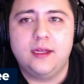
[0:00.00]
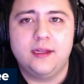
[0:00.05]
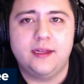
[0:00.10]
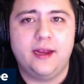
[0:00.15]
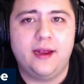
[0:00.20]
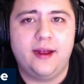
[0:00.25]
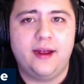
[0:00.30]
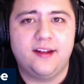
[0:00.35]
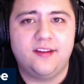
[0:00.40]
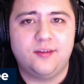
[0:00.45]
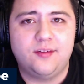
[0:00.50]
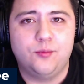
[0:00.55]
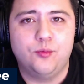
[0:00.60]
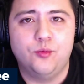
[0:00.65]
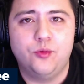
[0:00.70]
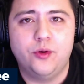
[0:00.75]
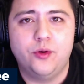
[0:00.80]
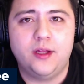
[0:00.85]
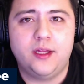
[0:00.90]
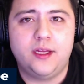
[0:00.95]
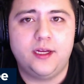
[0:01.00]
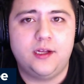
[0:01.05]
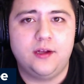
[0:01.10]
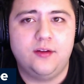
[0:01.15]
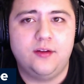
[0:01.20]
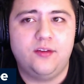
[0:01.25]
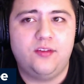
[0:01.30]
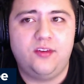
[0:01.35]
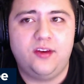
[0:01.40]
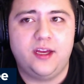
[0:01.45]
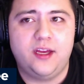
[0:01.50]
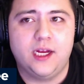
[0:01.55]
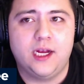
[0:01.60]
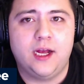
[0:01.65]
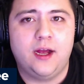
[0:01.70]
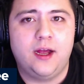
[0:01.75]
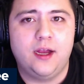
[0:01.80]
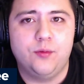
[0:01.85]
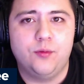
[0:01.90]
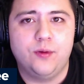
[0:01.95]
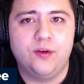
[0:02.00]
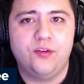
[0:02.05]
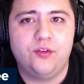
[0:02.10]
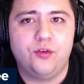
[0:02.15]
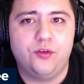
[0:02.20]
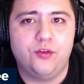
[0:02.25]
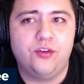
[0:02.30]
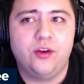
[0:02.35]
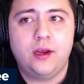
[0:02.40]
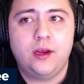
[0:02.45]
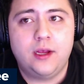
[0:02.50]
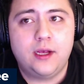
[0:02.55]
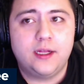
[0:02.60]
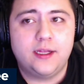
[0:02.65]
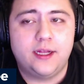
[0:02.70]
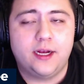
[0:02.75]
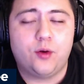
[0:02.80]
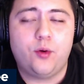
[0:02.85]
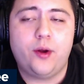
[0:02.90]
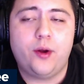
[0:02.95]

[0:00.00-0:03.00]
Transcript: They had some really good seeing eye wristers that,